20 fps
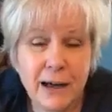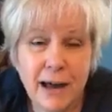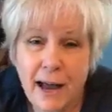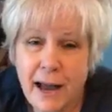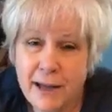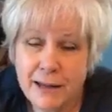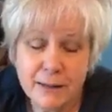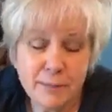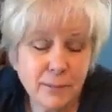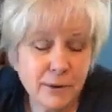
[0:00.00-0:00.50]

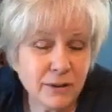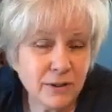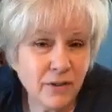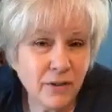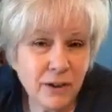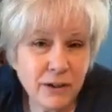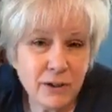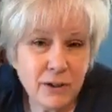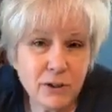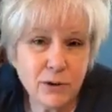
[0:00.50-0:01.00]
as much
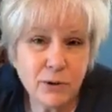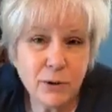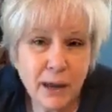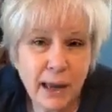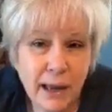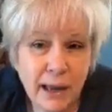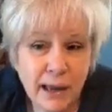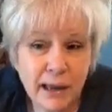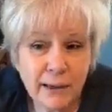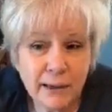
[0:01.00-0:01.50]
fun as you
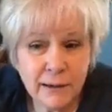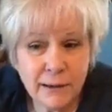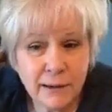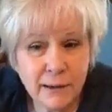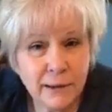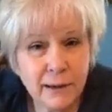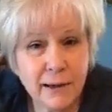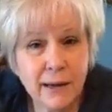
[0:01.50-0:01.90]
can,